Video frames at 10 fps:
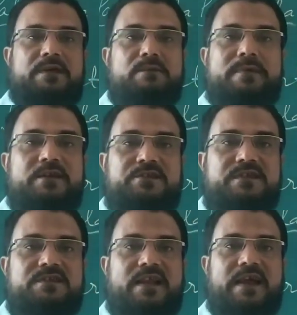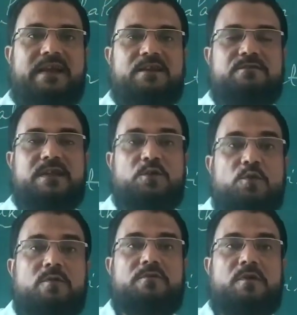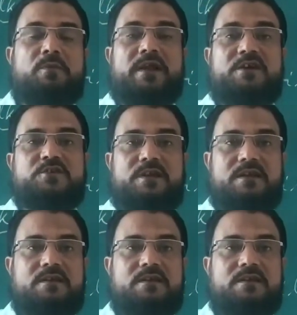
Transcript: It means this land is very good for production.